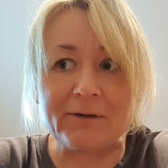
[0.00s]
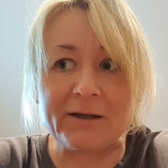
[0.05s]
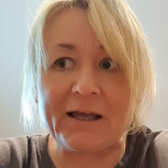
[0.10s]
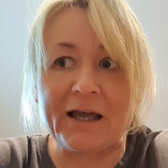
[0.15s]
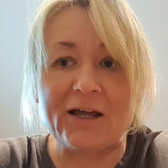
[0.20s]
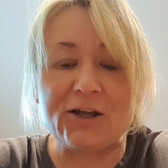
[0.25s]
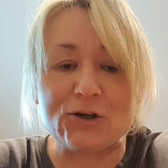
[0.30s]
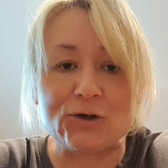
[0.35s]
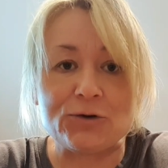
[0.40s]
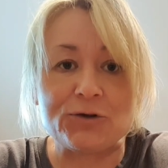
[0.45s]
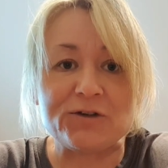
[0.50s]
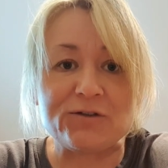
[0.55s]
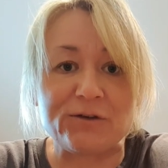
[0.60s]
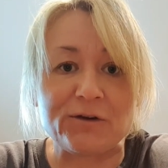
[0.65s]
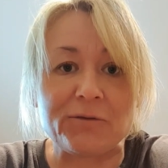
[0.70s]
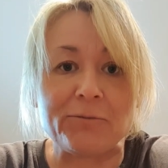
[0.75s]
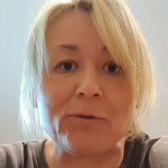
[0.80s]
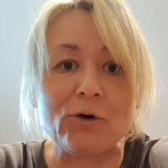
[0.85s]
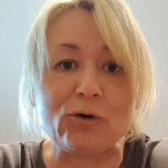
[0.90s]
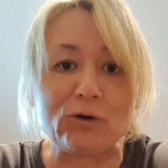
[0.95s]
get used for
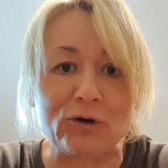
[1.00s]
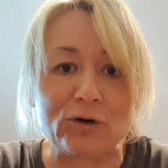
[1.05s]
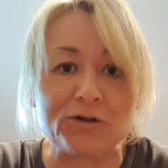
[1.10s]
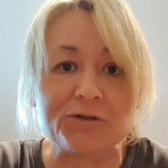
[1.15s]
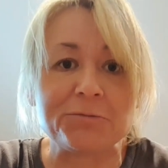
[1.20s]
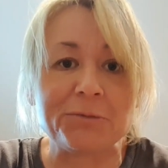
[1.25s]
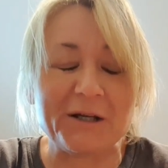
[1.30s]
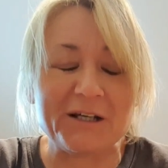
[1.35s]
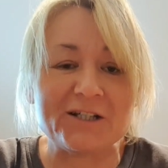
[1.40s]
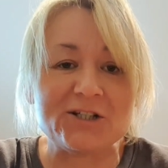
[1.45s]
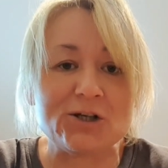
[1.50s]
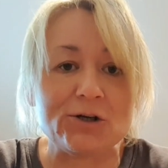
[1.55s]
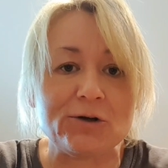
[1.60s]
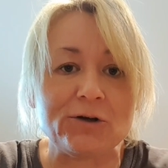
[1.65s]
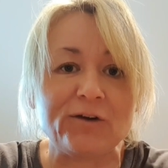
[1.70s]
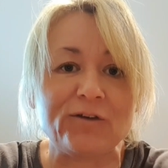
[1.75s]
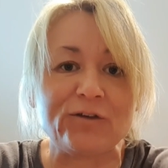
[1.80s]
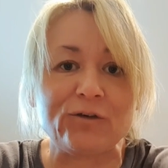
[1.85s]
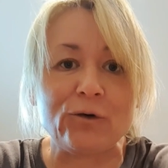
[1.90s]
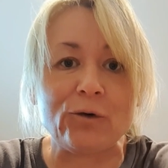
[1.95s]
the models but is
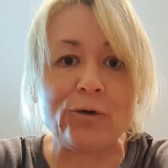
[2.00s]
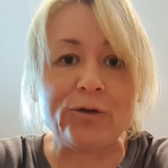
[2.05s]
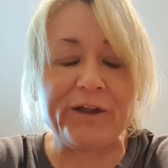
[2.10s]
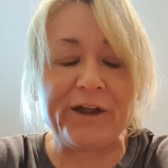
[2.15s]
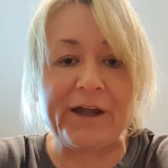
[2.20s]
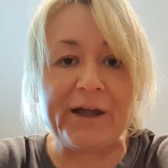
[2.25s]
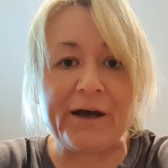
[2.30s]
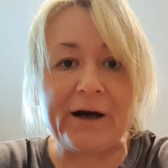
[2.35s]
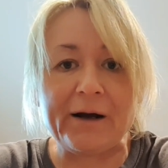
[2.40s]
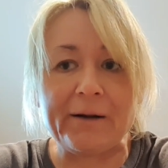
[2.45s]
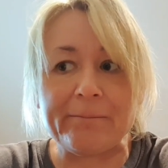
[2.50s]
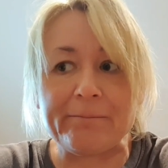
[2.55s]
used for the